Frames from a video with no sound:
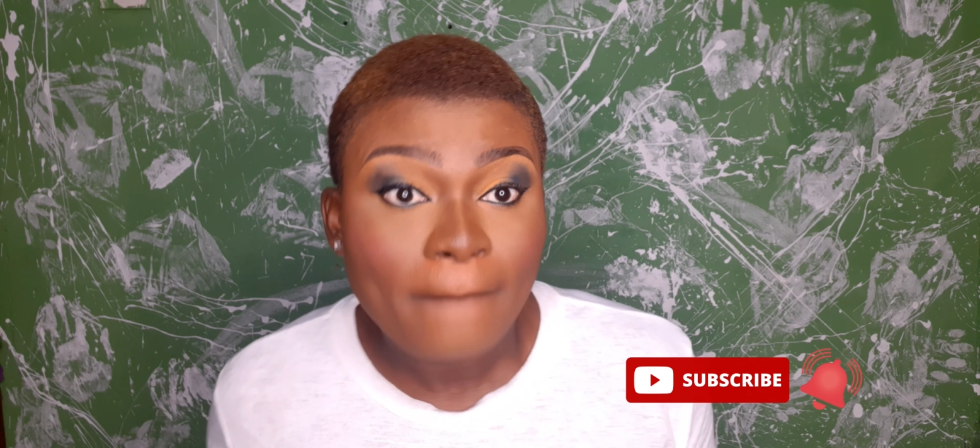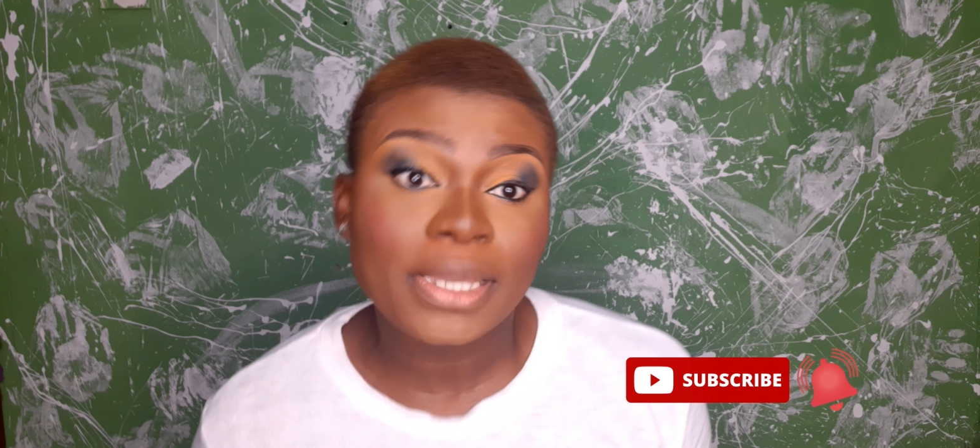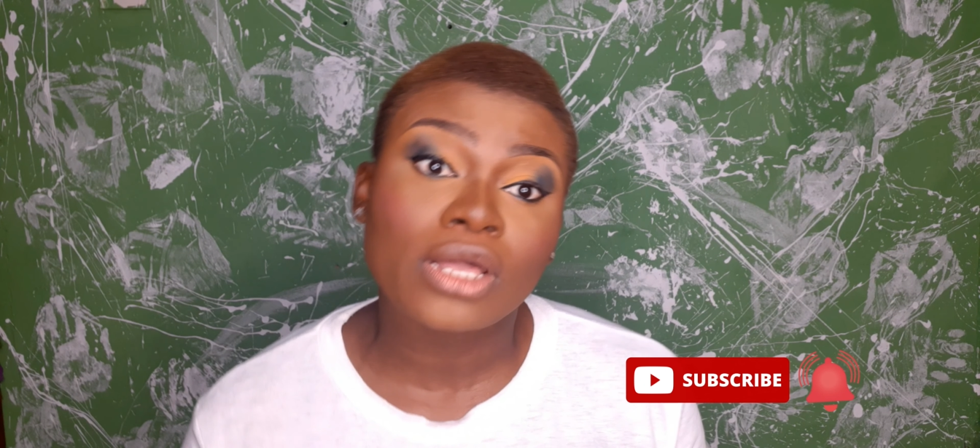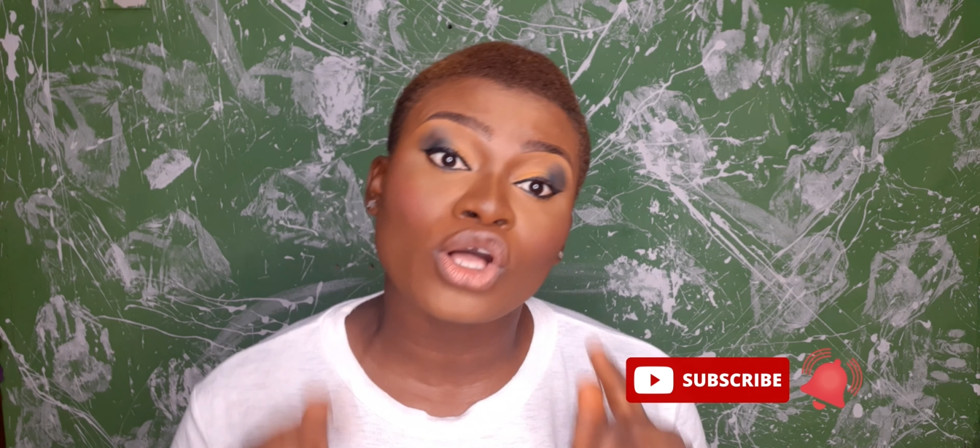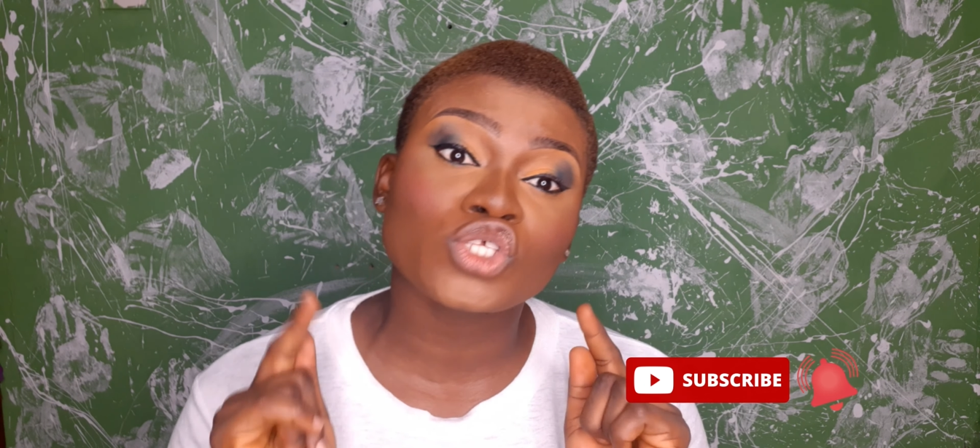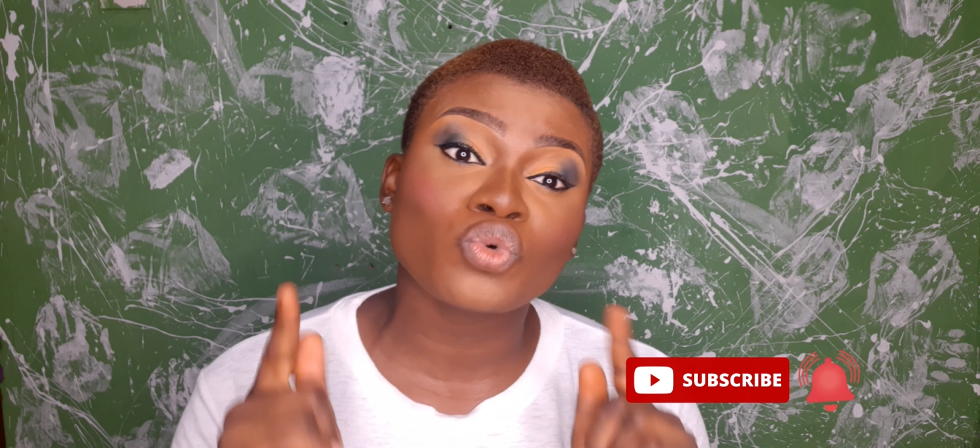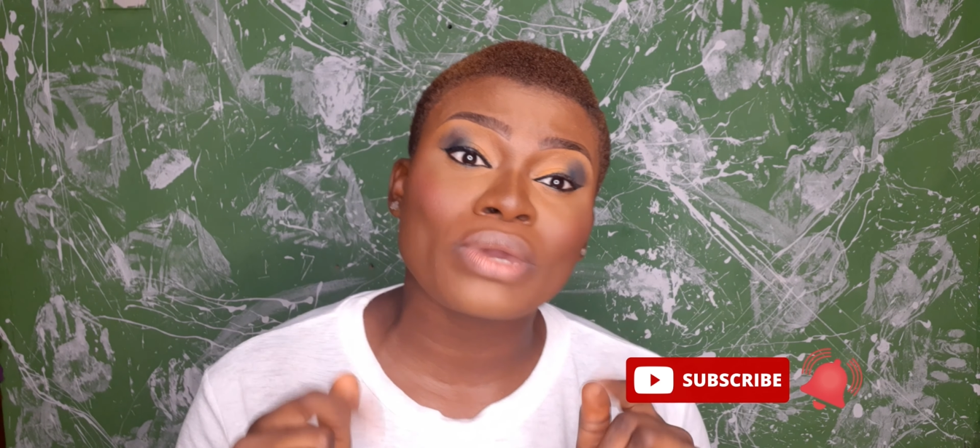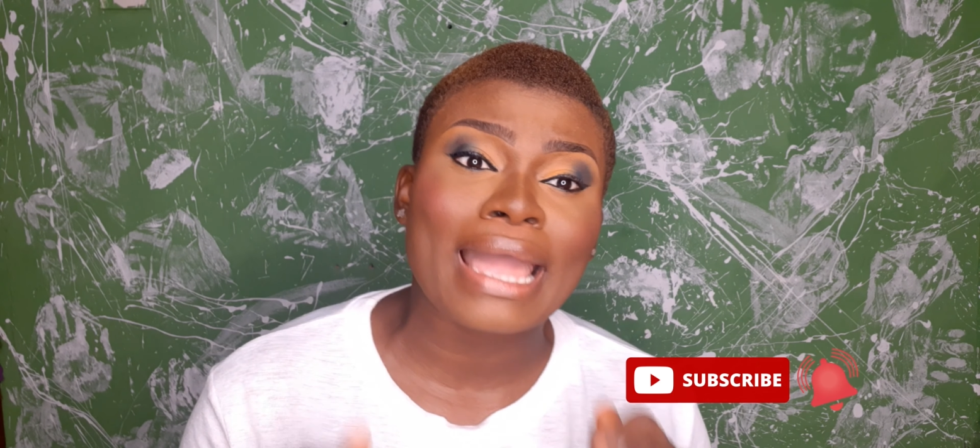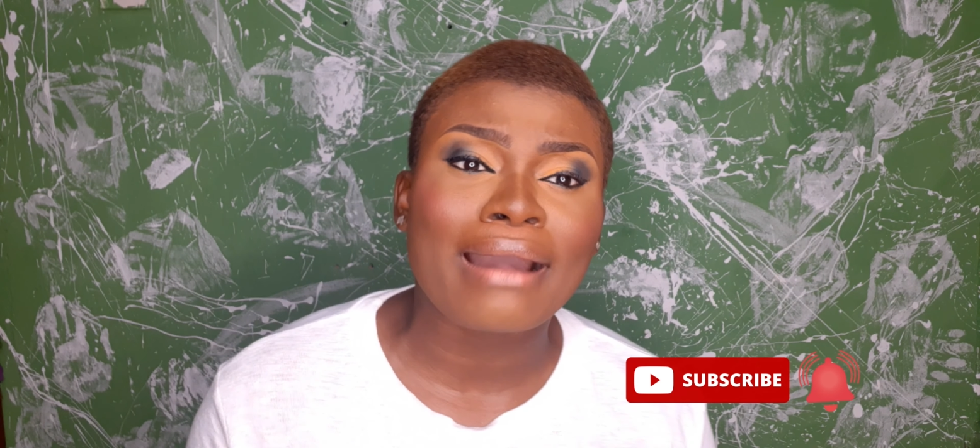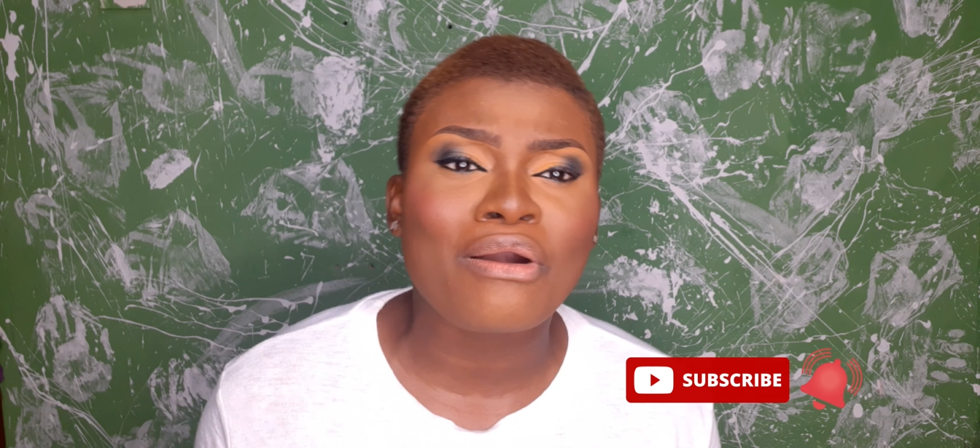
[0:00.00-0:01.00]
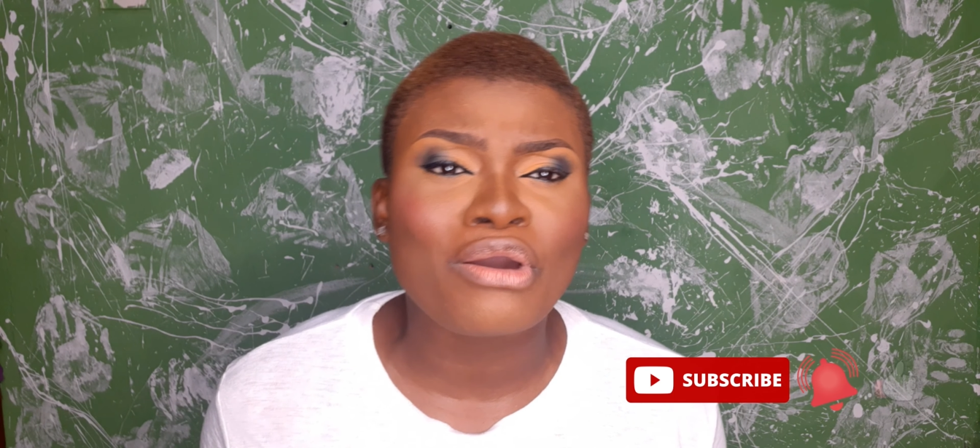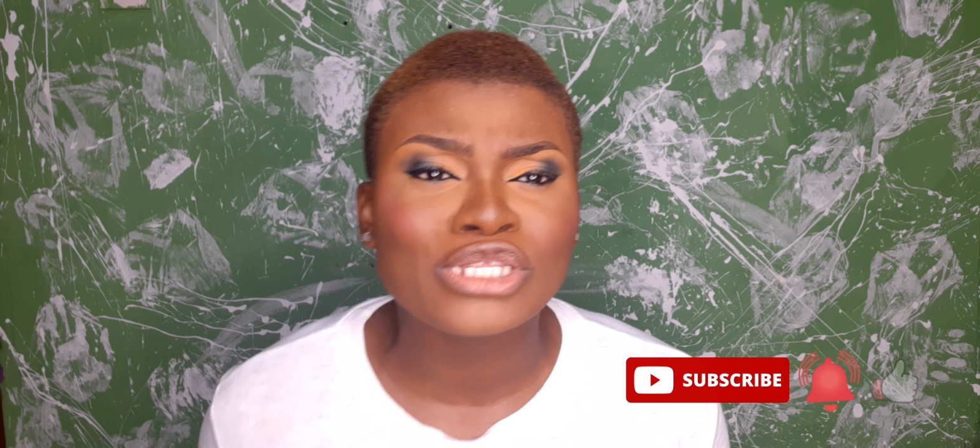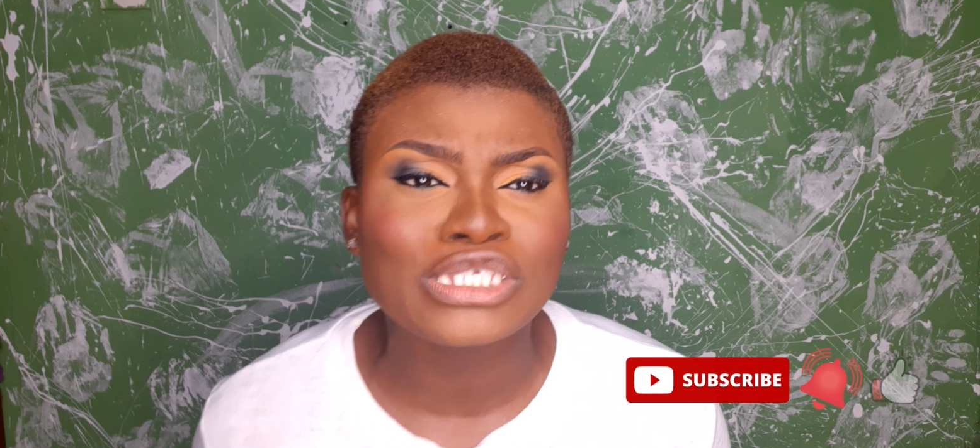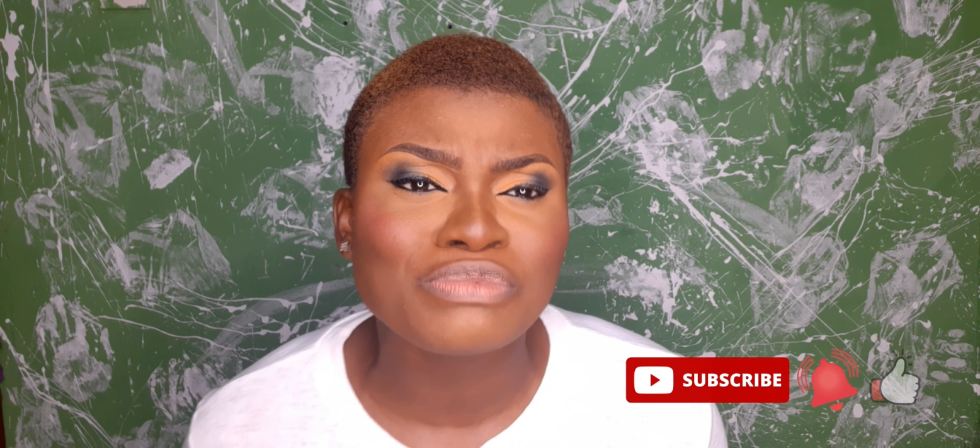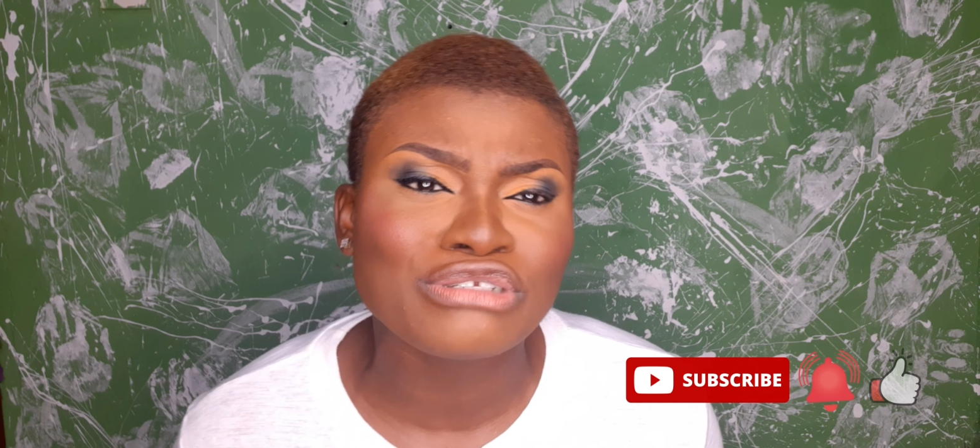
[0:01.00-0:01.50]
because we are
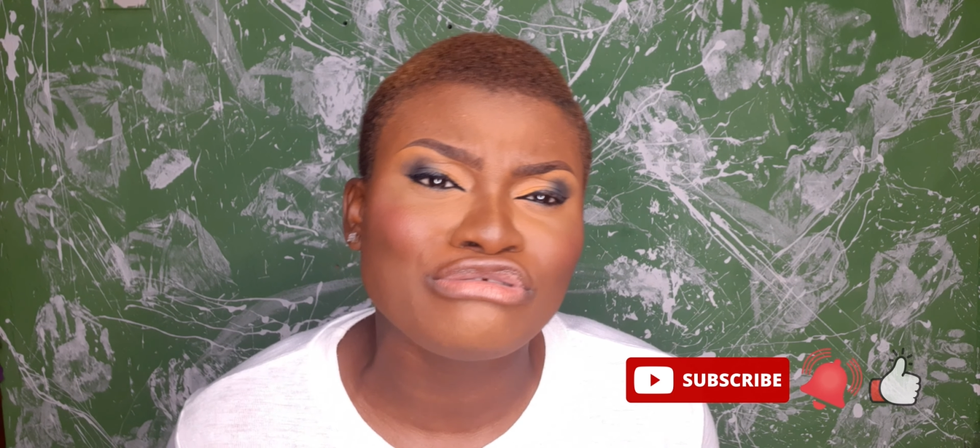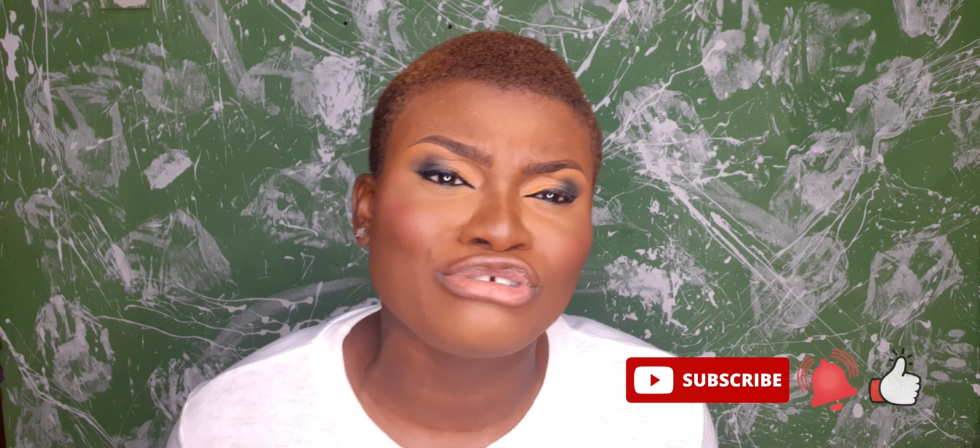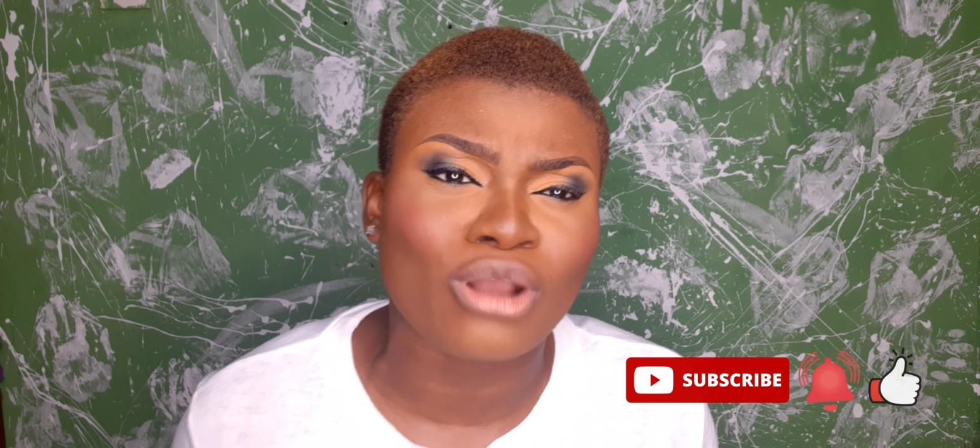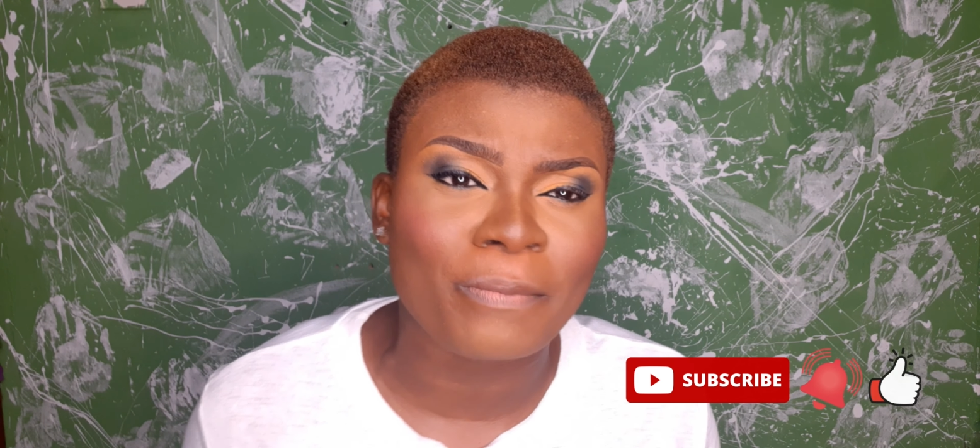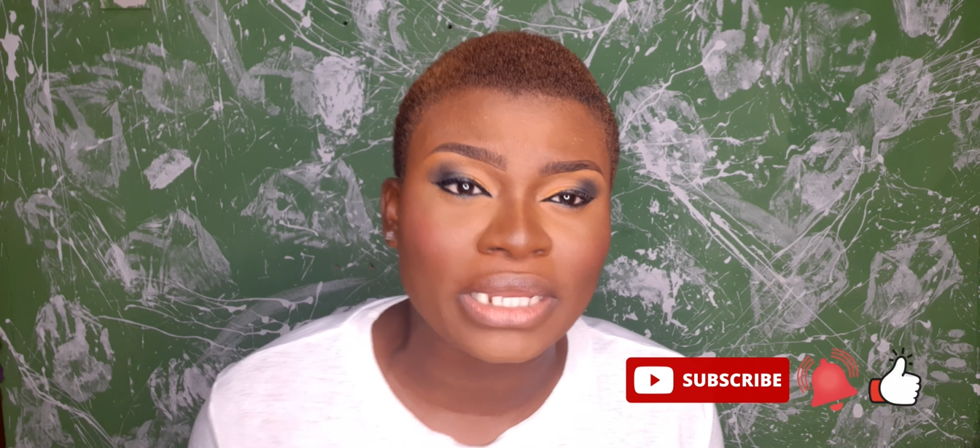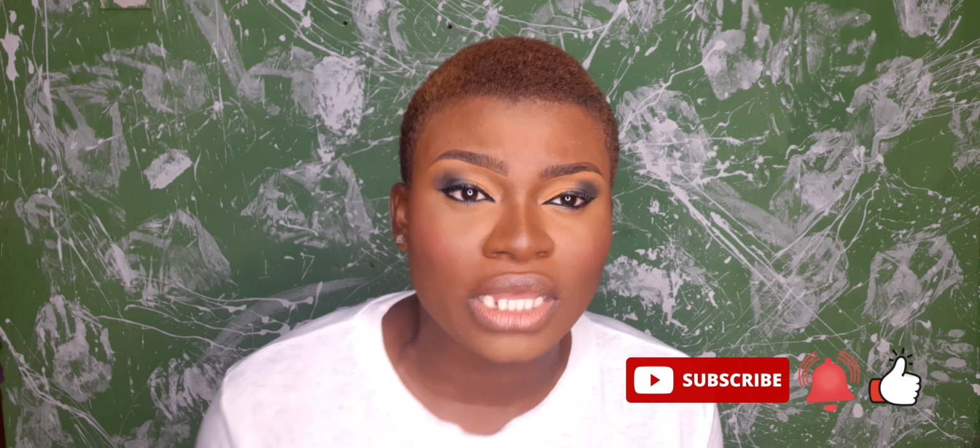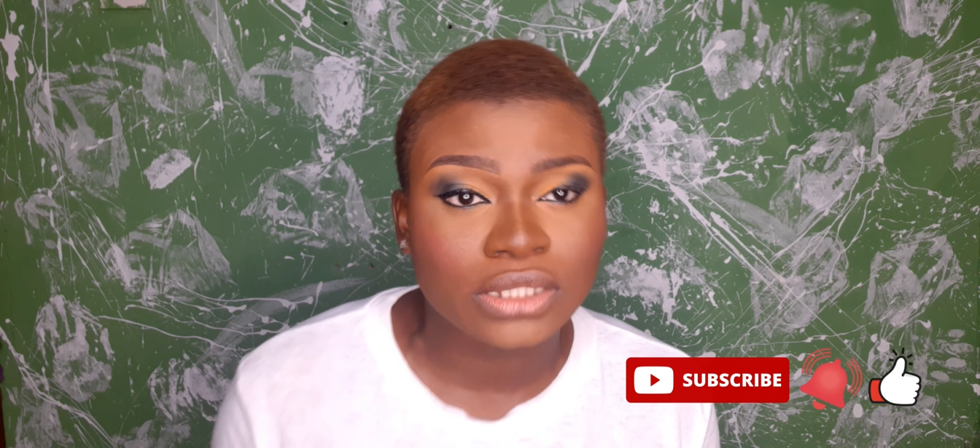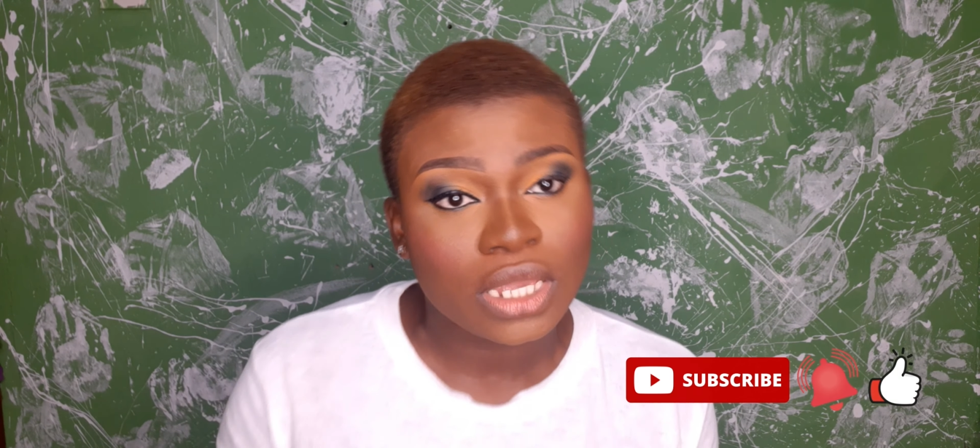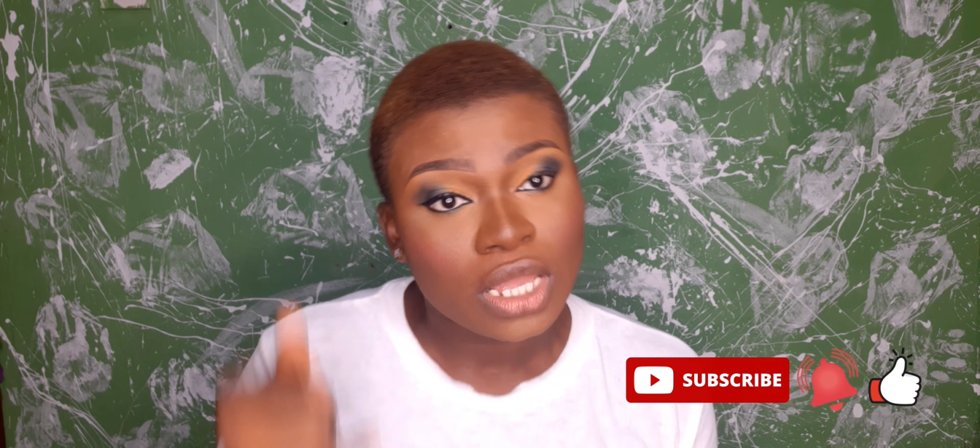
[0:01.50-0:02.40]
going to be dropping it